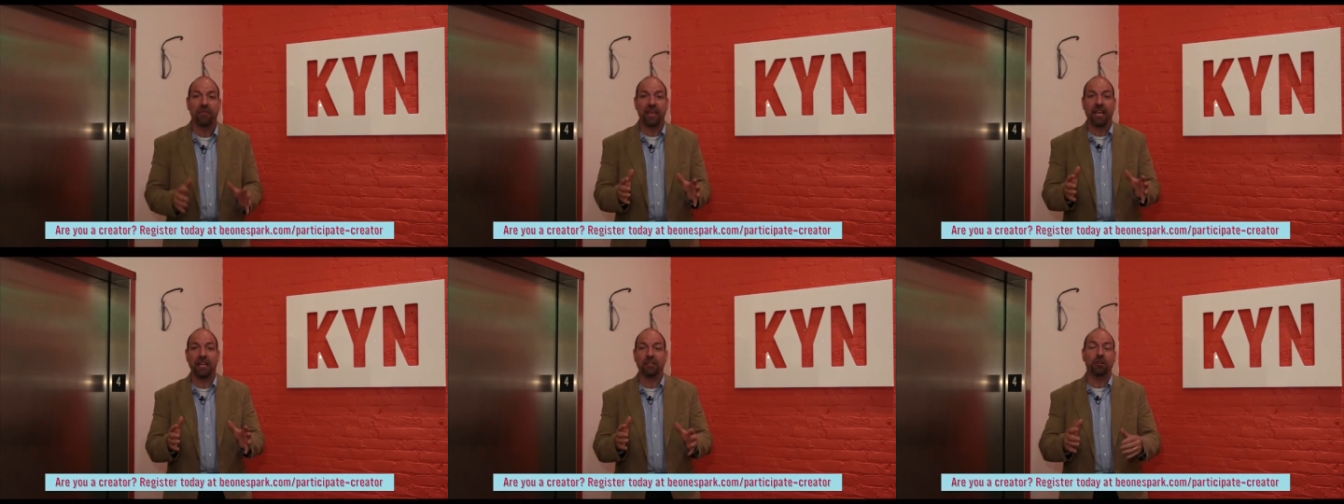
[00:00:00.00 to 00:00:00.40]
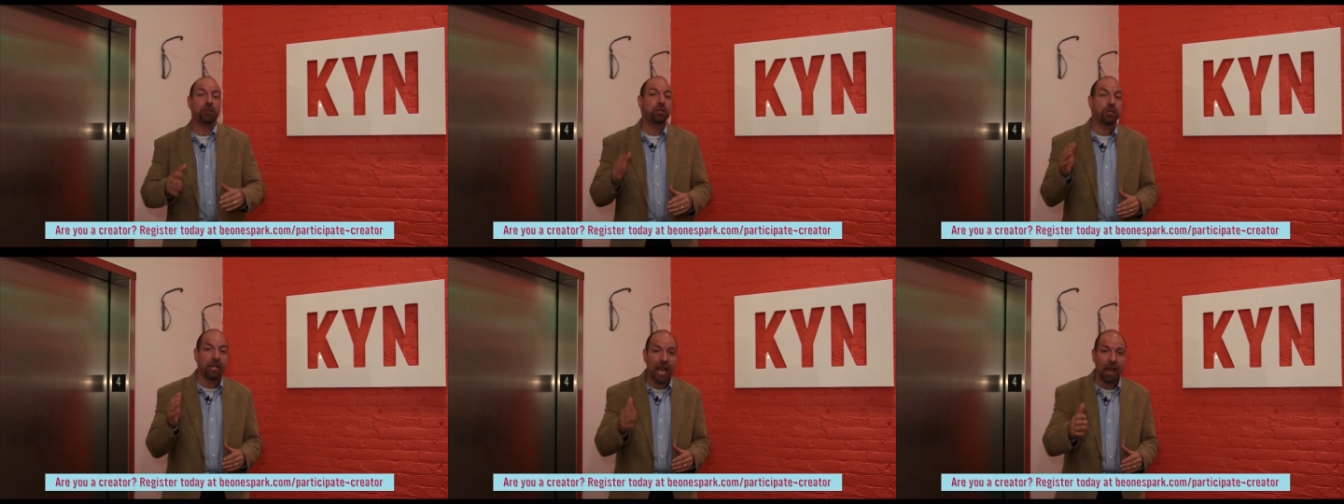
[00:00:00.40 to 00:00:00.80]
Then you're
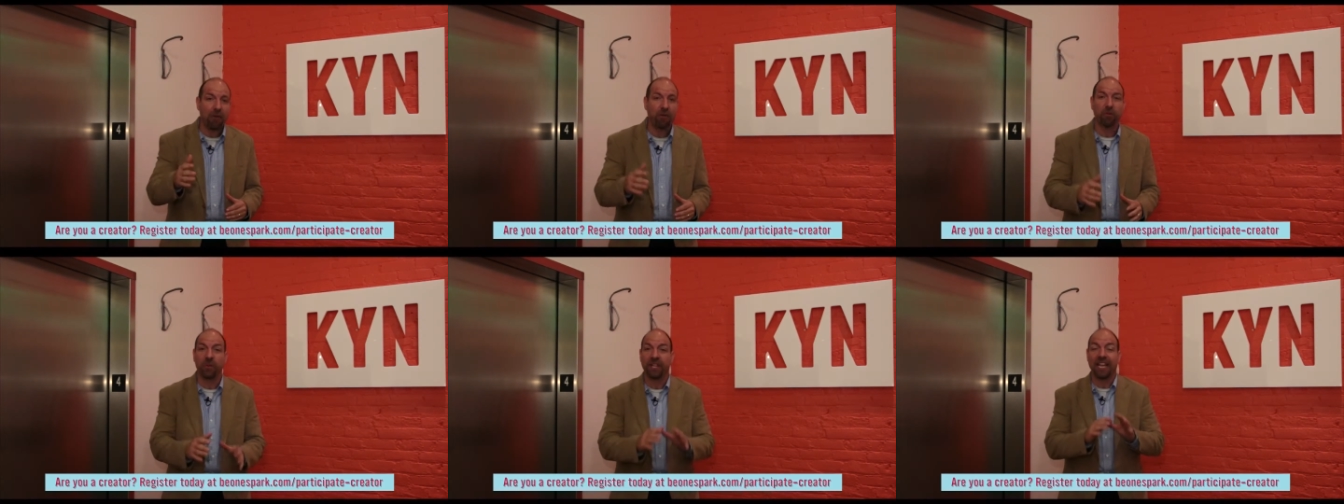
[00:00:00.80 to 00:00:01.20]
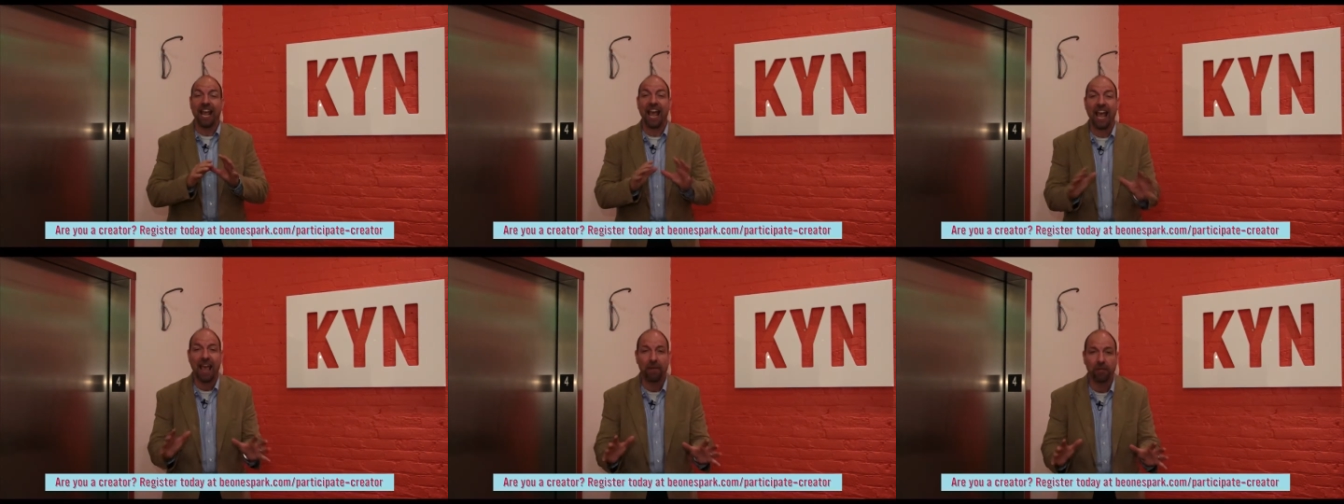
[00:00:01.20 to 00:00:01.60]
showered with an
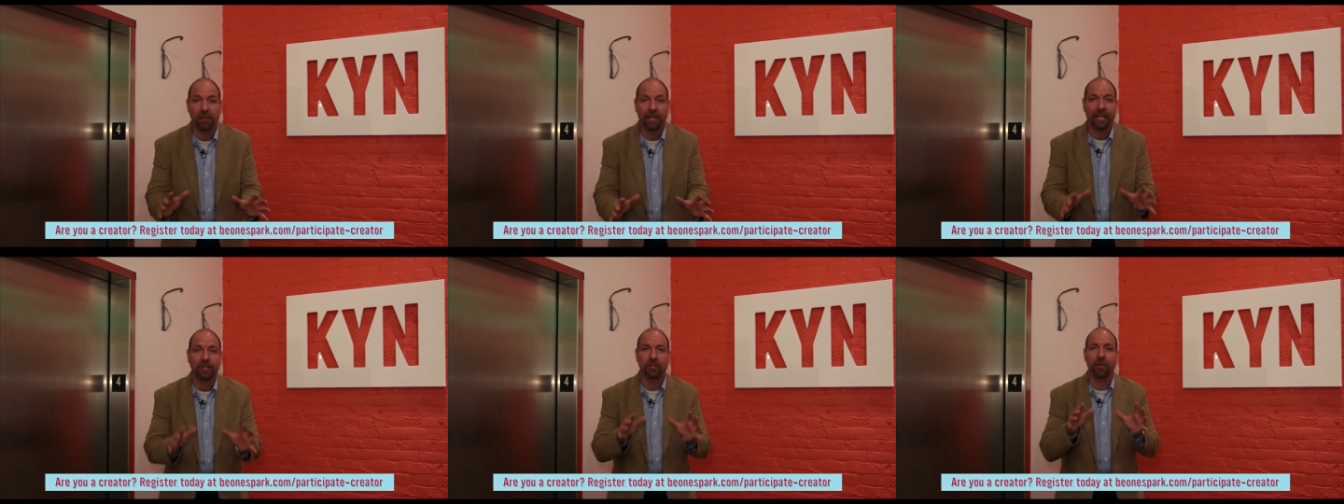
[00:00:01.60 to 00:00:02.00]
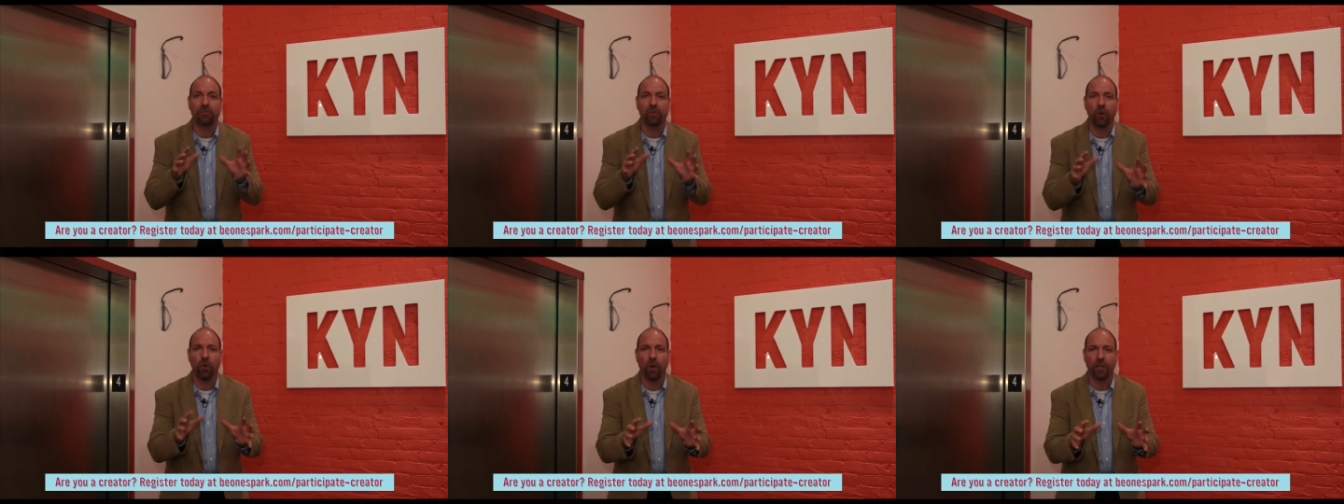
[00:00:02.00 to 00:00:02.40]
avalanche
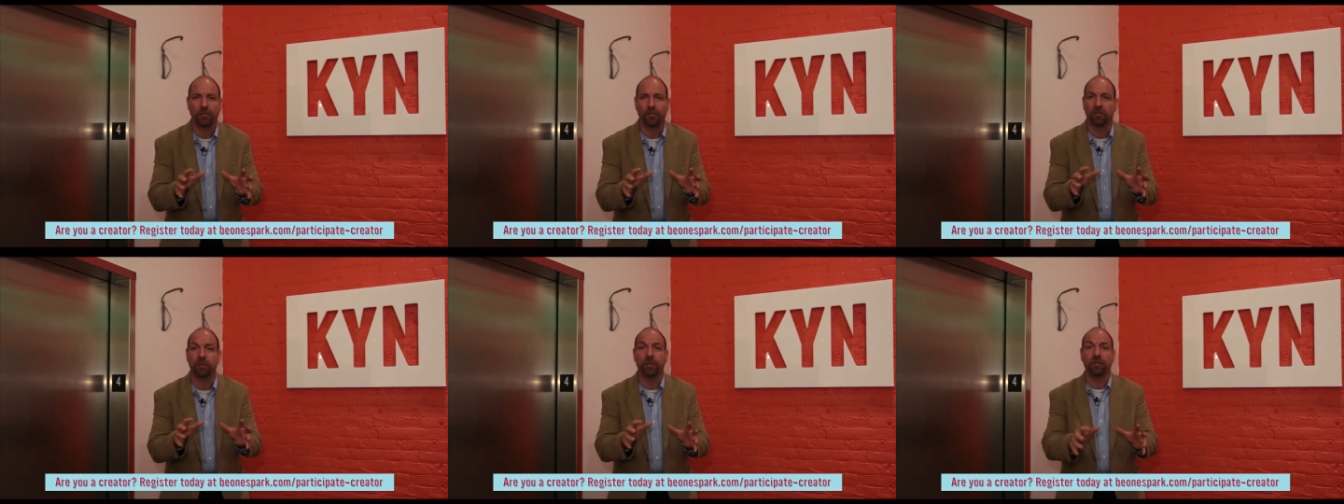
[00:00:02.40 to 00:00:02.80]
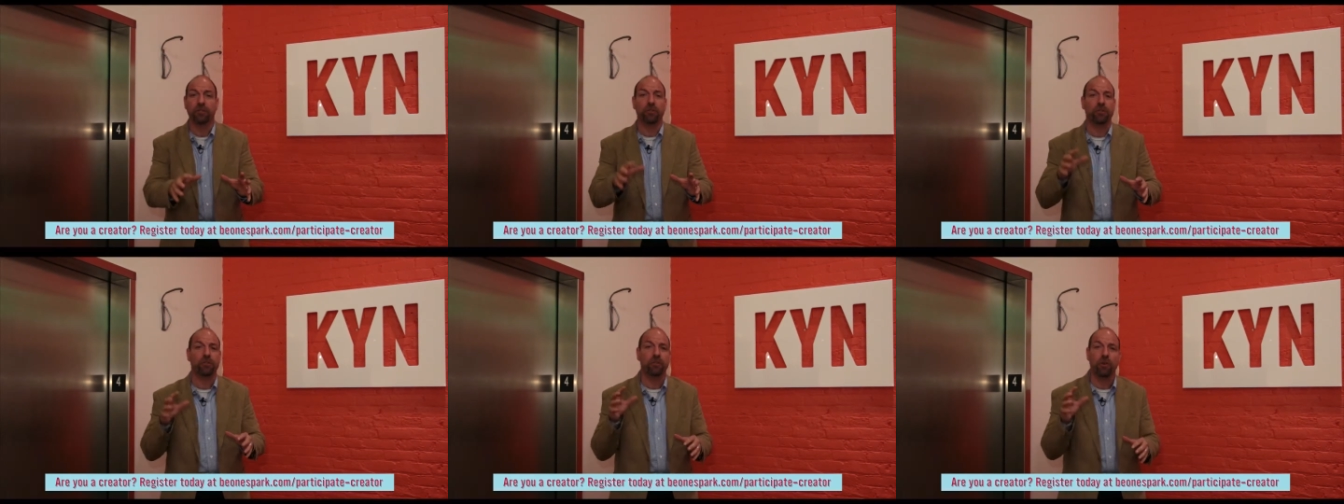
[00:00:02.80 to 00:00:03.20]
of questions because
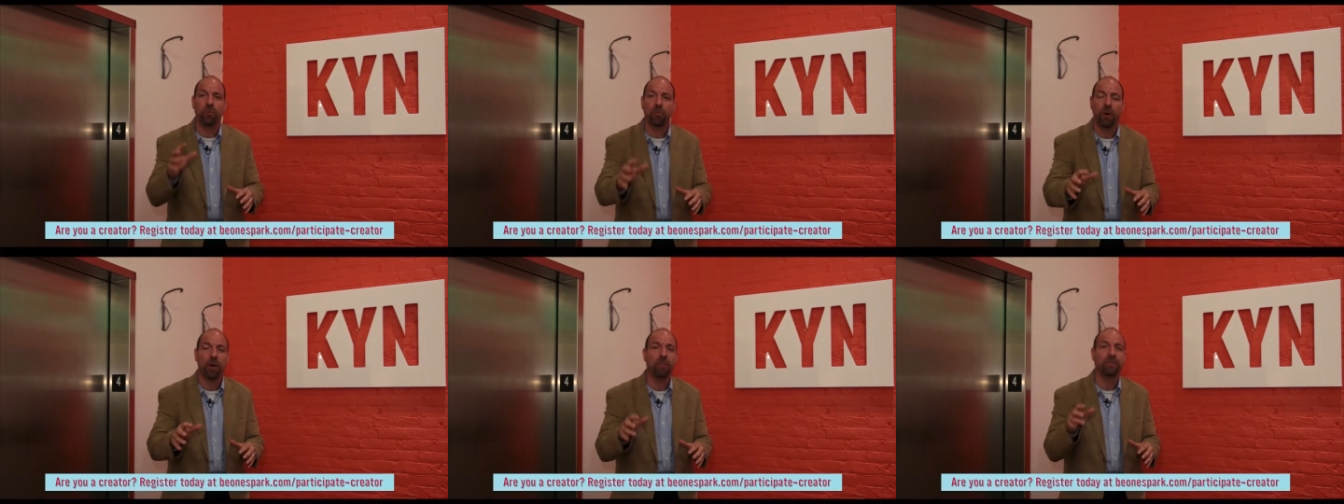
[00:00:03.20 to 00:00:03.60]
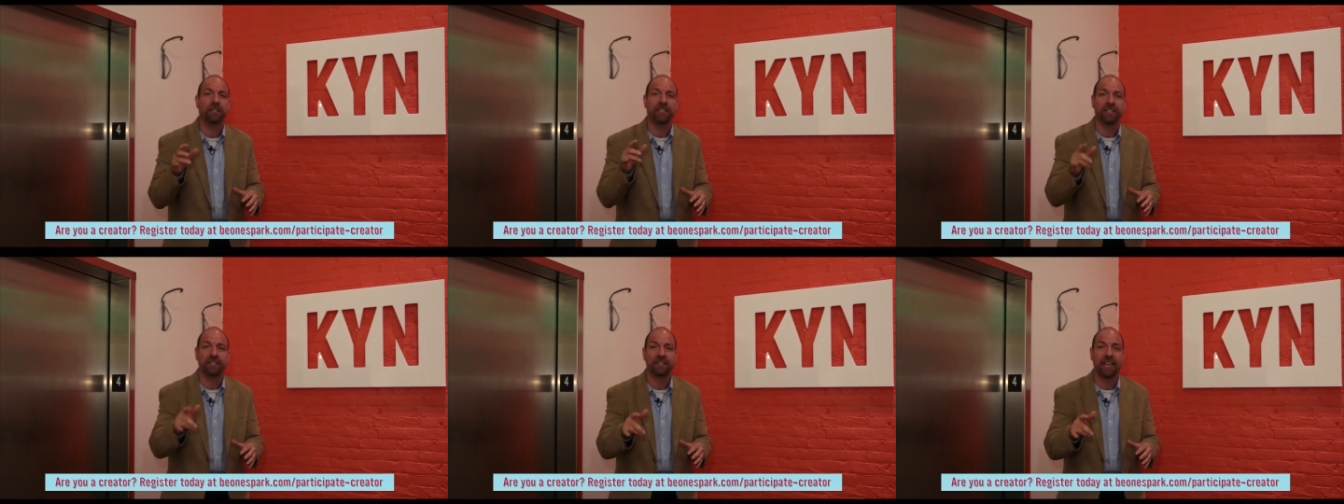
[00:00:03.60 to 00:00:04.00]
they're so pumped
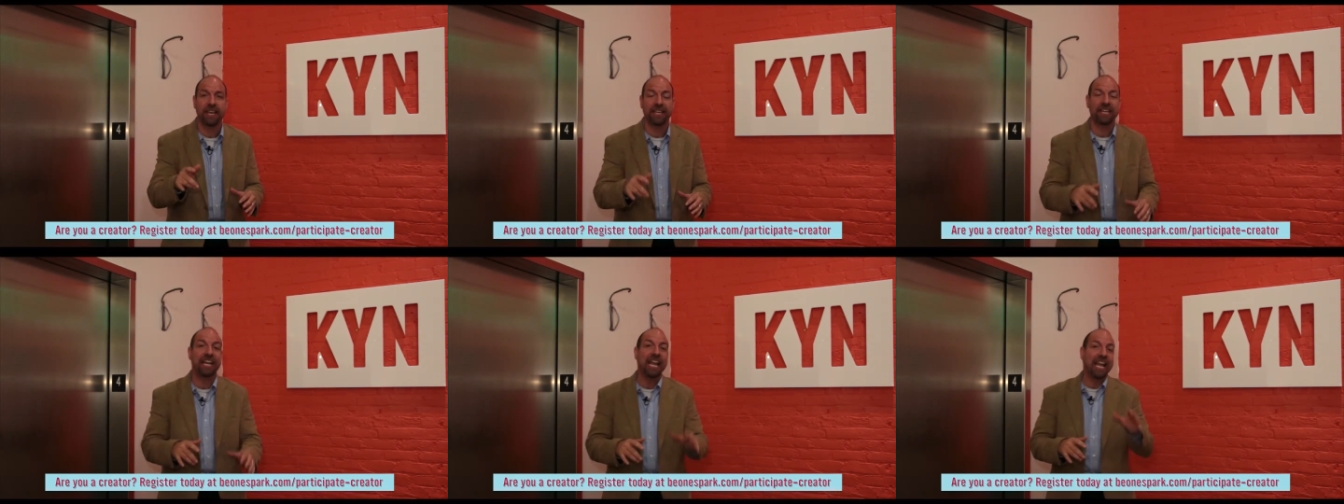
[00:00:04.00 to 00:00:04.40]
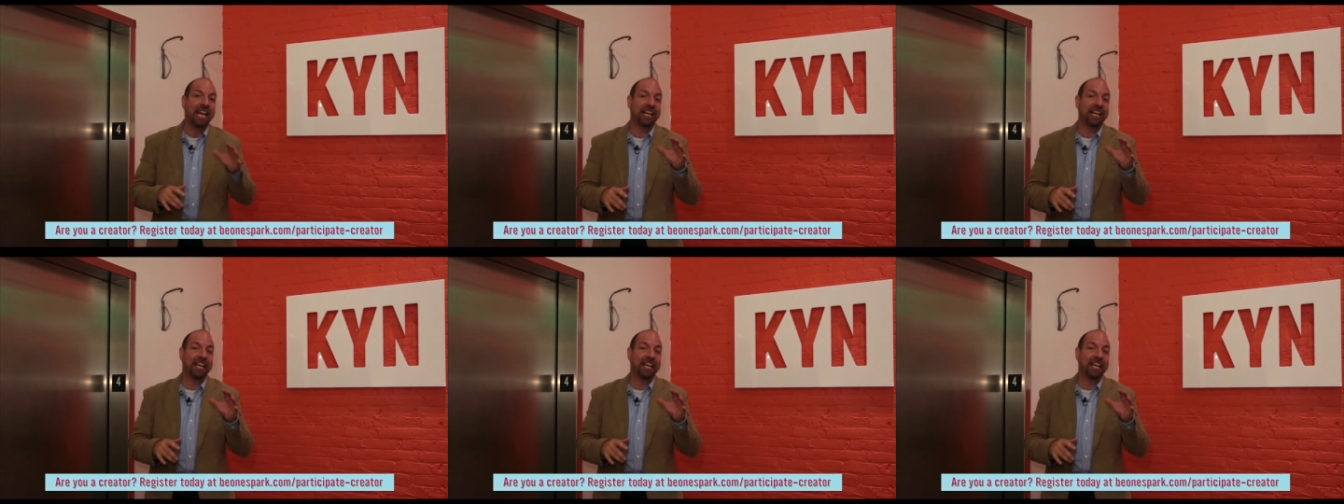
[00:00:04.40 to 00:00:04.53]
and excited.